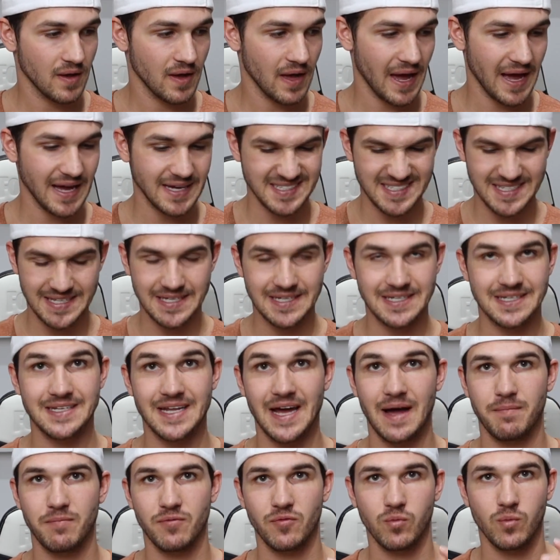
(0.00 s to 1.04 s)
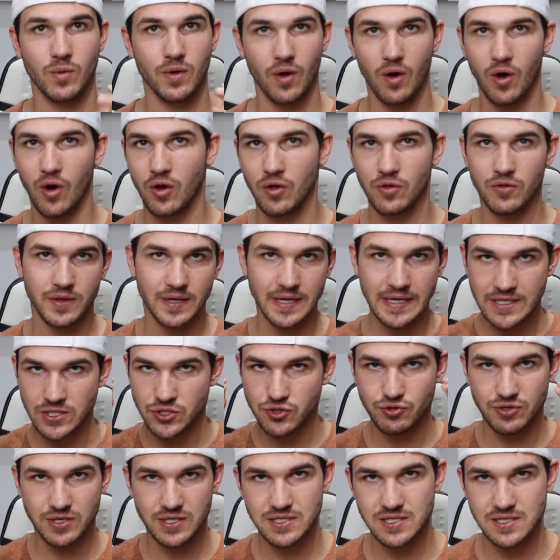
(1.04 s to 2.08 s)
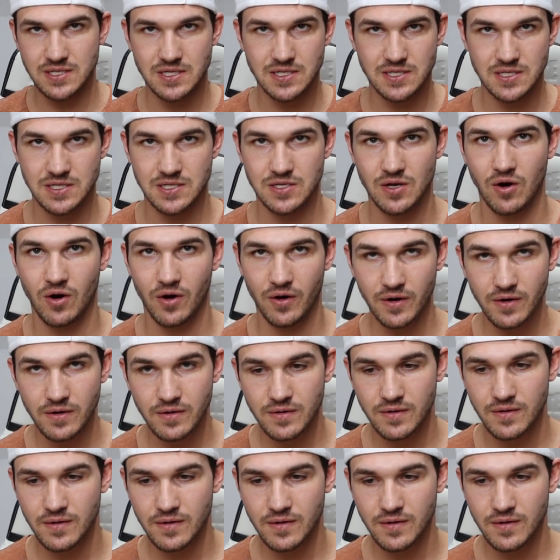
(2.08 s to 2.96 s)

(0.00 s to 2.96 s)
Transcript: as in-depth what all the intricacies are.